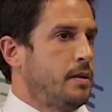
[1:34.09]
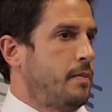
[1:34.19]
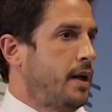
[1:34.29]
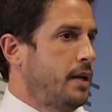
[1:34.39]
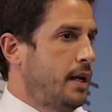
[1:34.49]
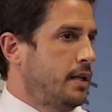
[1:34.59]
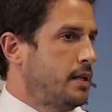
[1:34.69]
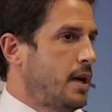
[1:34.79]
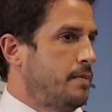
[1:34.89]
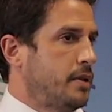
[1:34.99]
Depending on
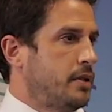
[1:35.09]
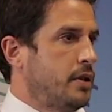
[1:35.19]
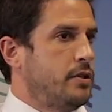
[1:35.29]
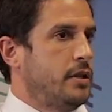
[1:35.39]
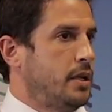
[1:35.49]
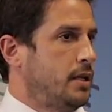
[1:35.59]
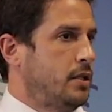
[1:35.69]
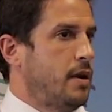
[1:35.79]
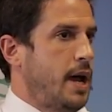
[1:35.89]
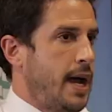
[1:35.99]
the type of surgery
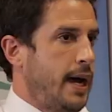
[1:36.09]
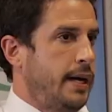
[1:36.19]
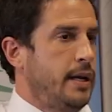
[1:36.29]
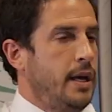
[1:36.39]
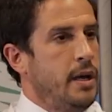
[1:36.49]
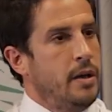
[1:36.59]
that you had,